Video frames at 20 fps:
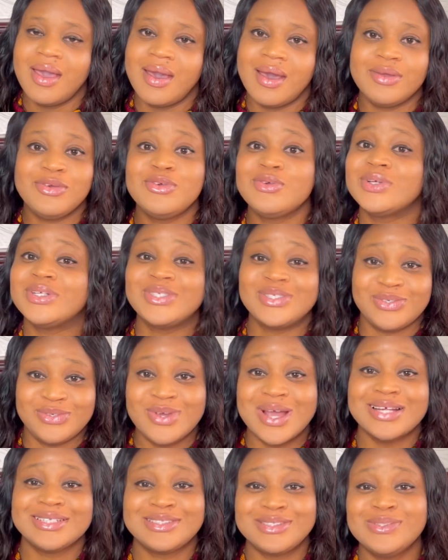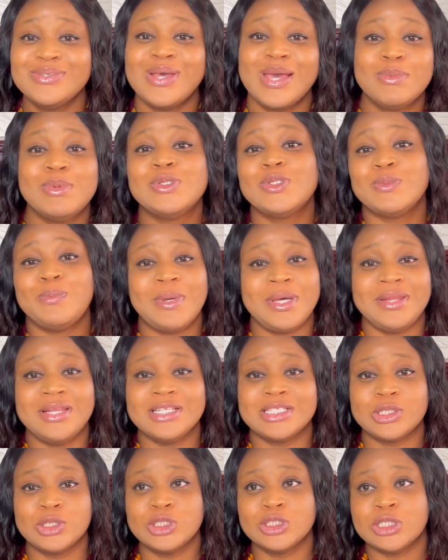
you are still able to pay this loan.